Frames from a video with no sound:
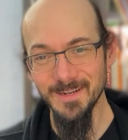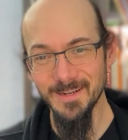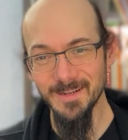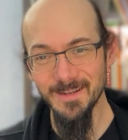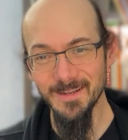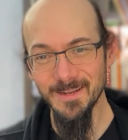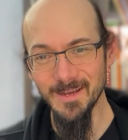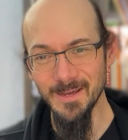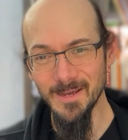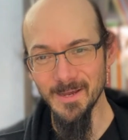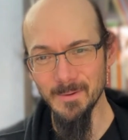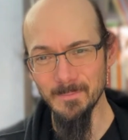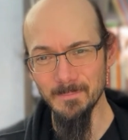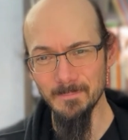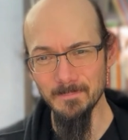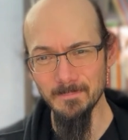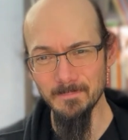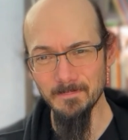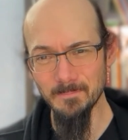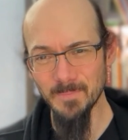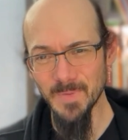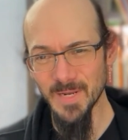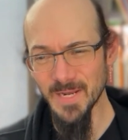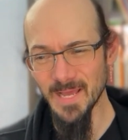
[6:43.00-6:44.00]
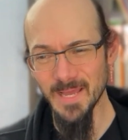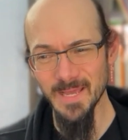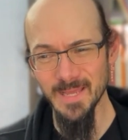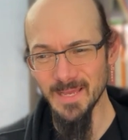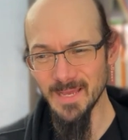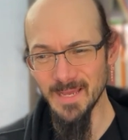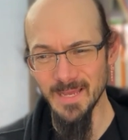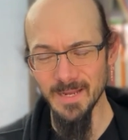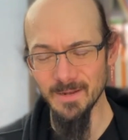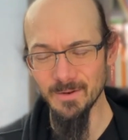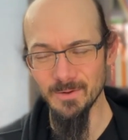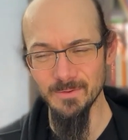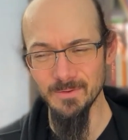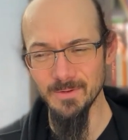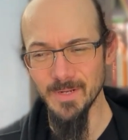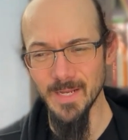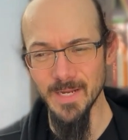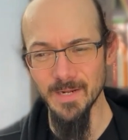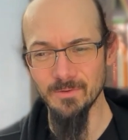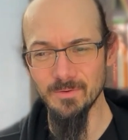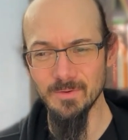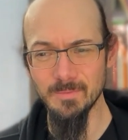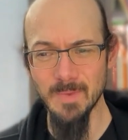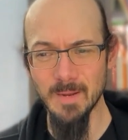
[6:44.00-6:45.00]
But I don't
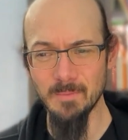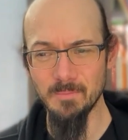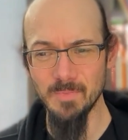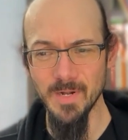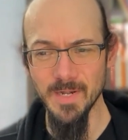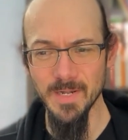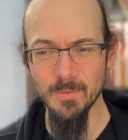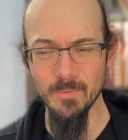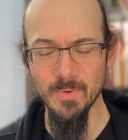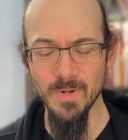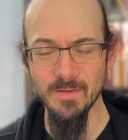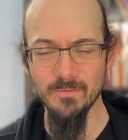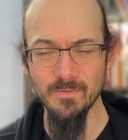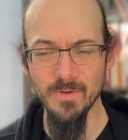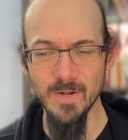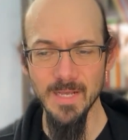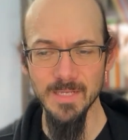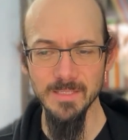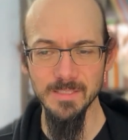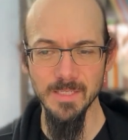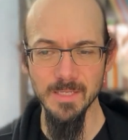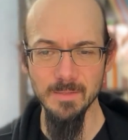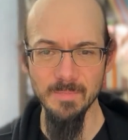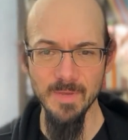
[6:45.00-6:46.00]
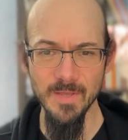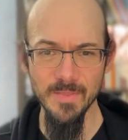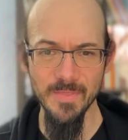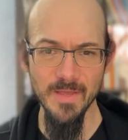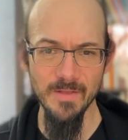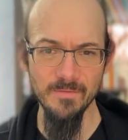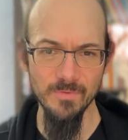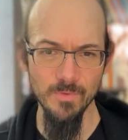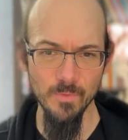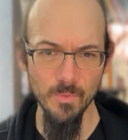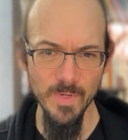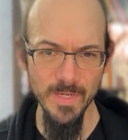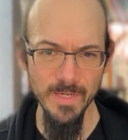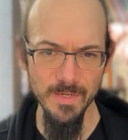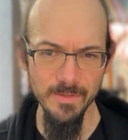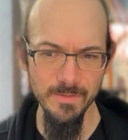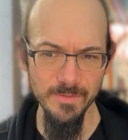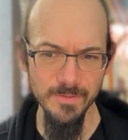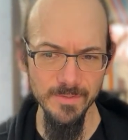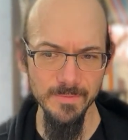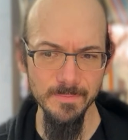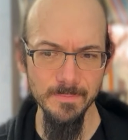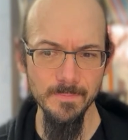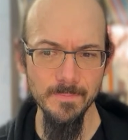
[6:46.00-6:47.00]
remember anyone ever asking about that for
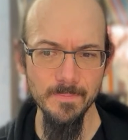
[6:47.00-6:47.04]
Windows.